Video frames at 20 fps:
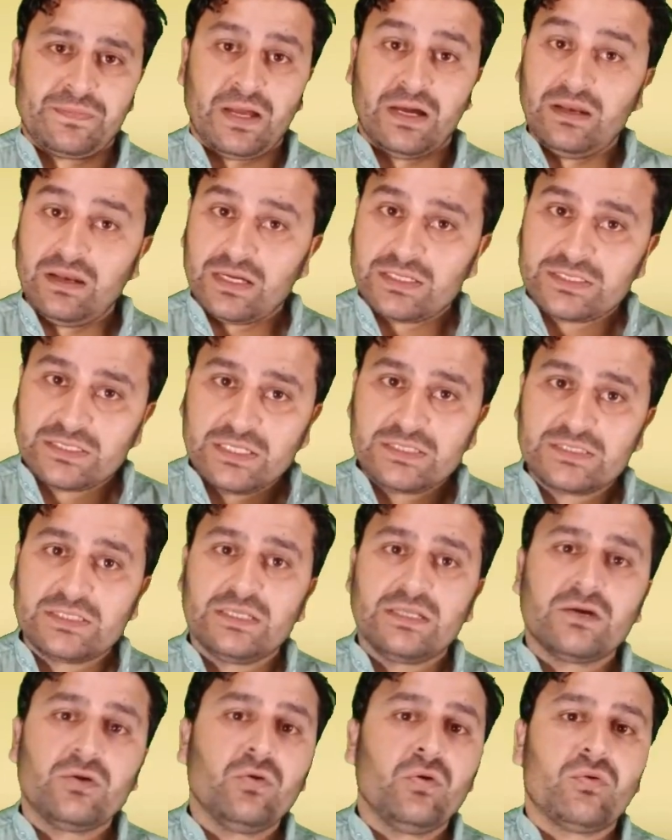Allah says in
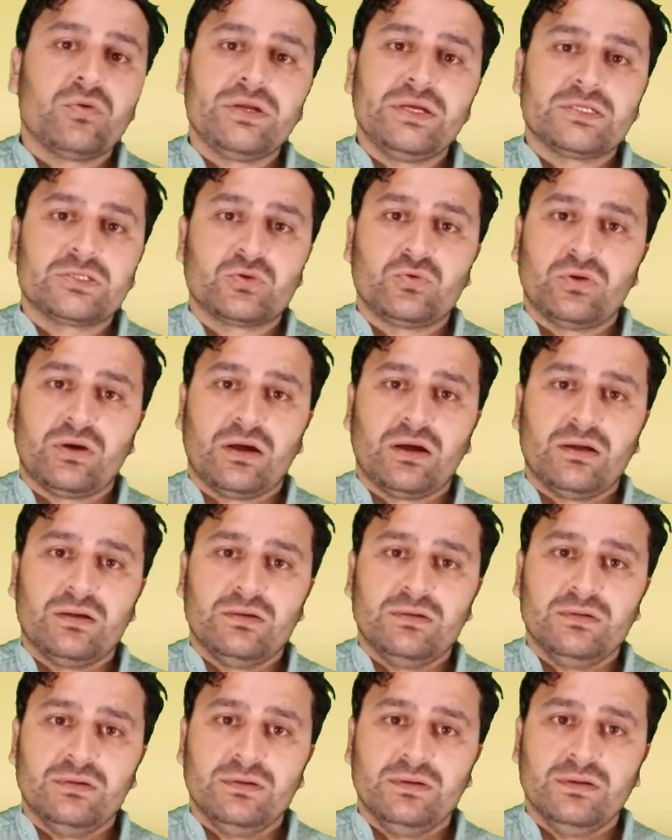the glorious Quran,
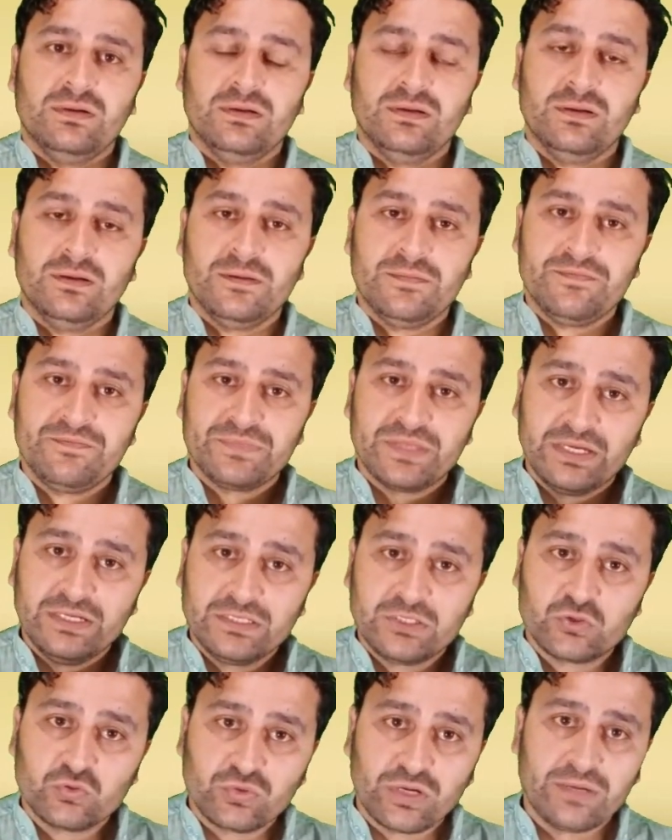
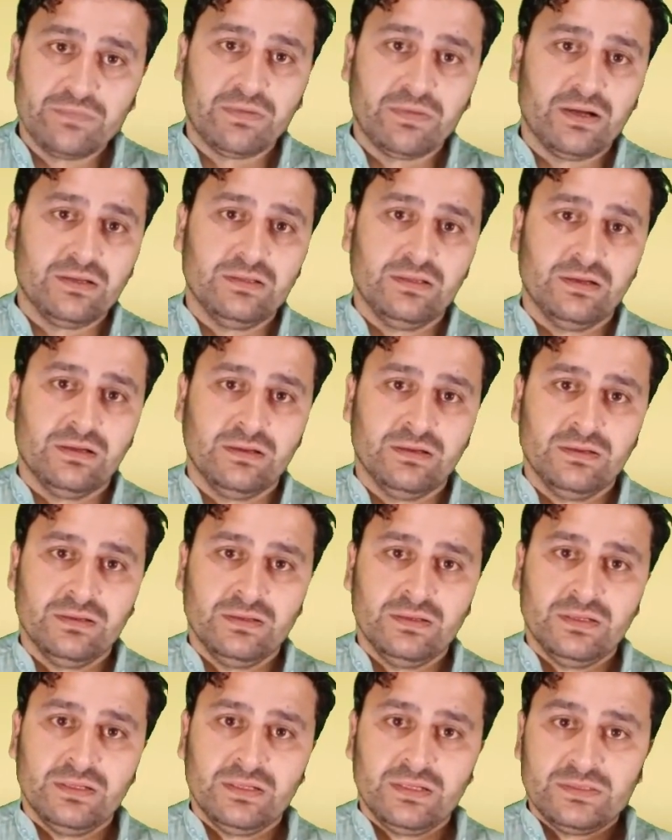in Surah Maida,
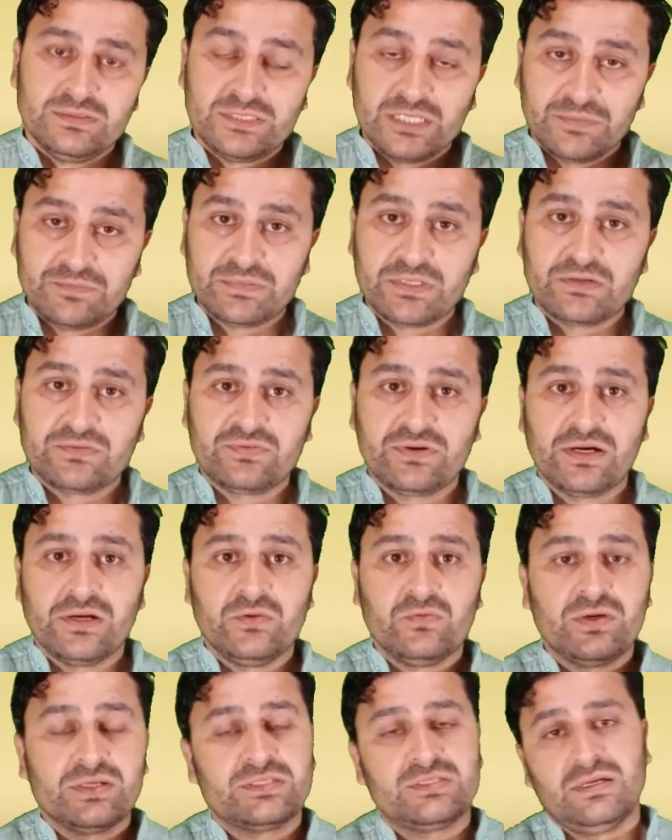chapter
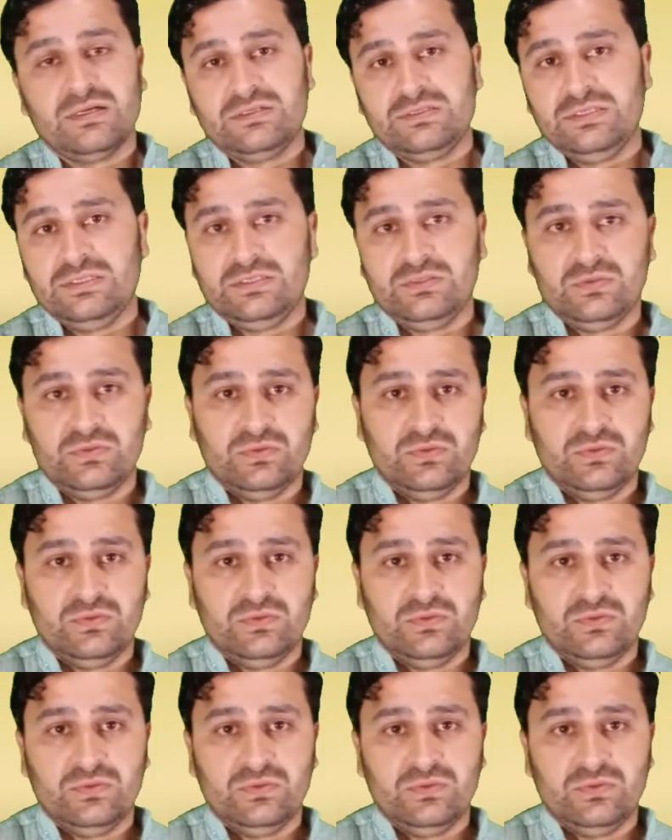5, verse 32,